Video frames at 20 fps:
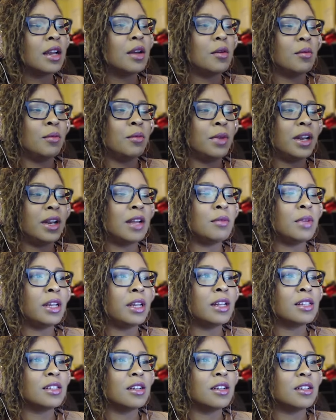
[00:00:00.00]
But I mean,
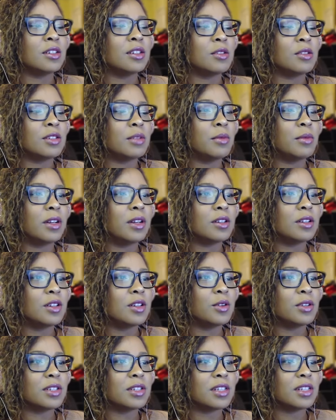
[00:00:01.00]
it's also someone else
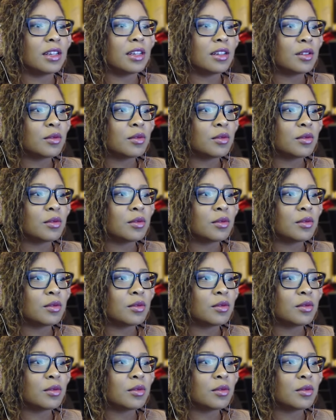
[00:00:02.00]
noticing it.